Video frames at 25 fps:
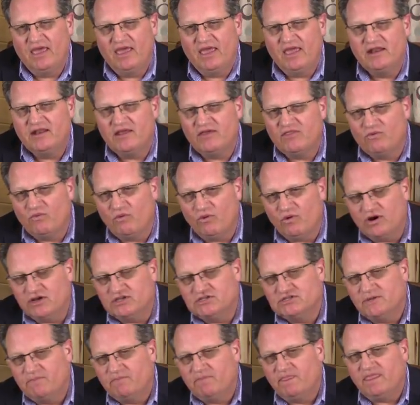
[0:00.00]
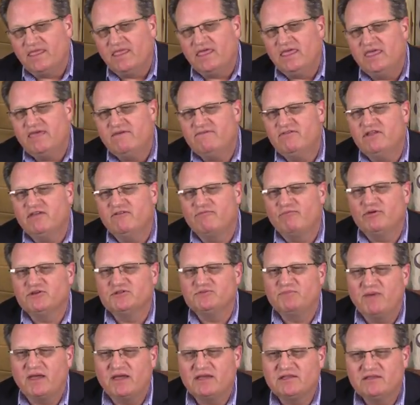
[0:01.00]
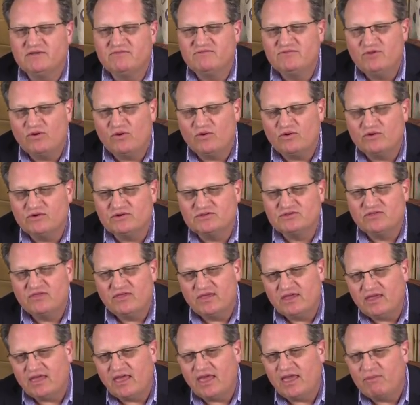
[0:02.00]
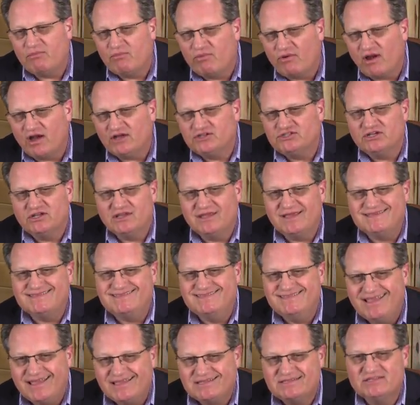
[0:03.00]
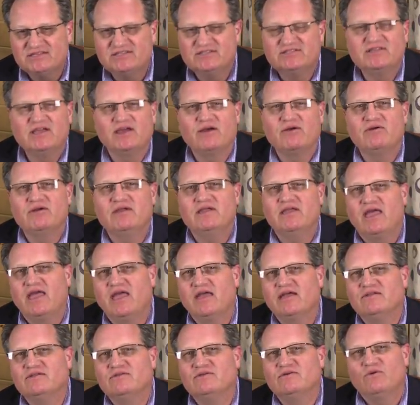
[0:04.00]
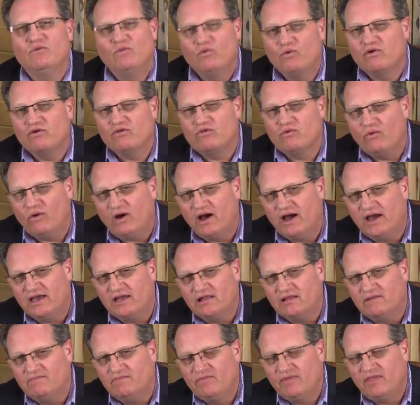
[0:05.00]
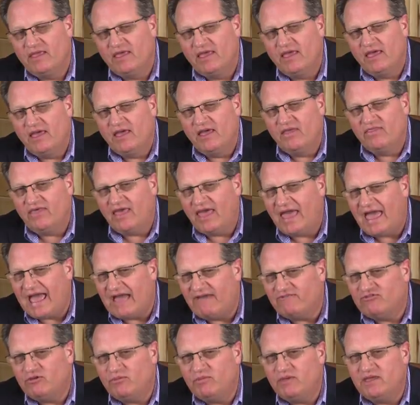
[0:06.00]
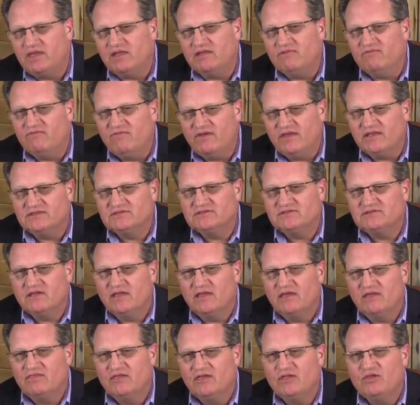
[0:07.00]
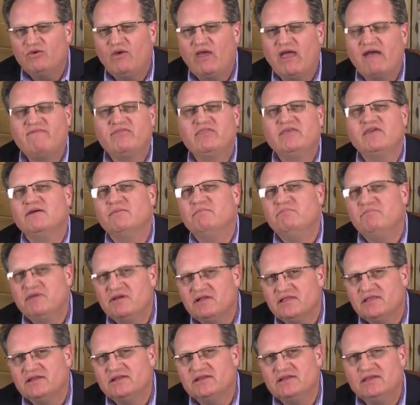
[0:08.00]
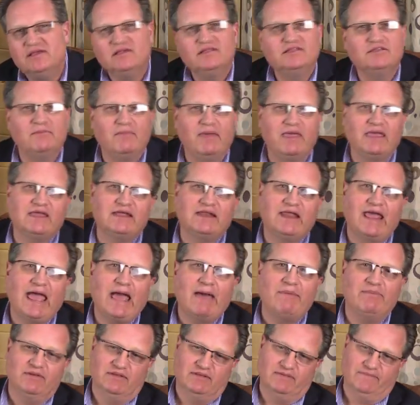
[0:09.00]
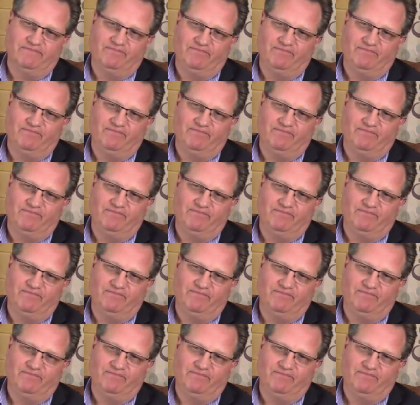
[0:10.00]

In other words, even if prospective donors think a project is necessary and worthwhile, they have to be convinced that you have the ability to make it happen.